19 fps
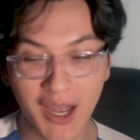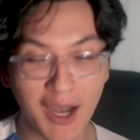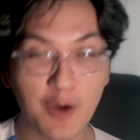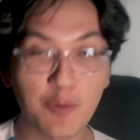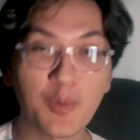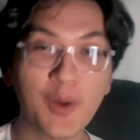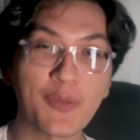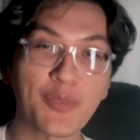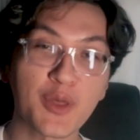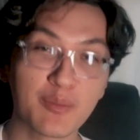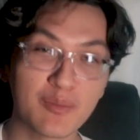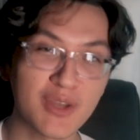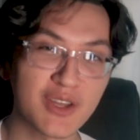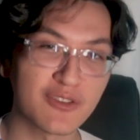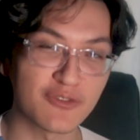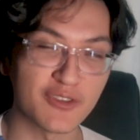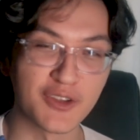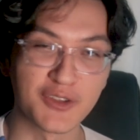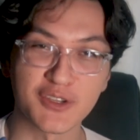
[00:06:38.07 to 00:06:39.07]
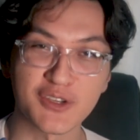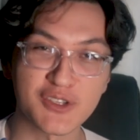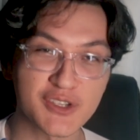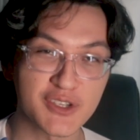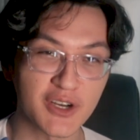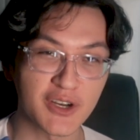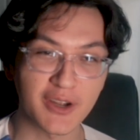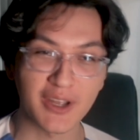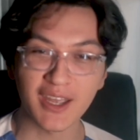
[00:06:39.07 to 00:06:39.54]
How about the
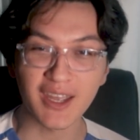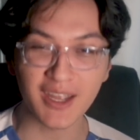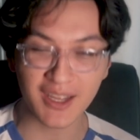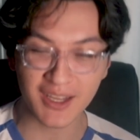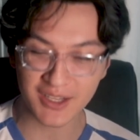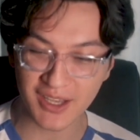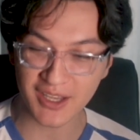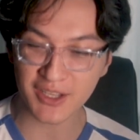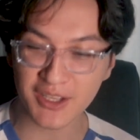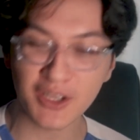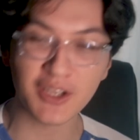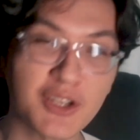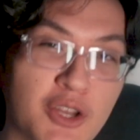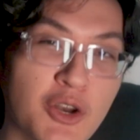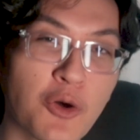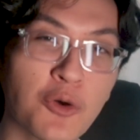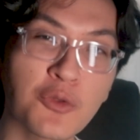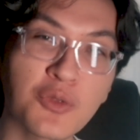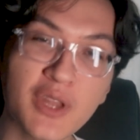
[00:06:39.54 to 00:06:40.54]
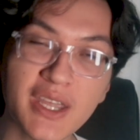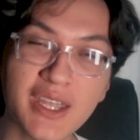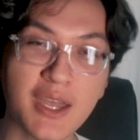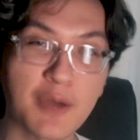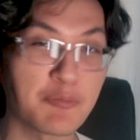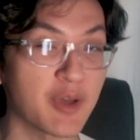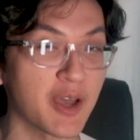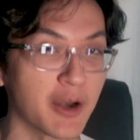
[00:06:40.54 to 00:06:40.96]
midfielders? You know, it could only get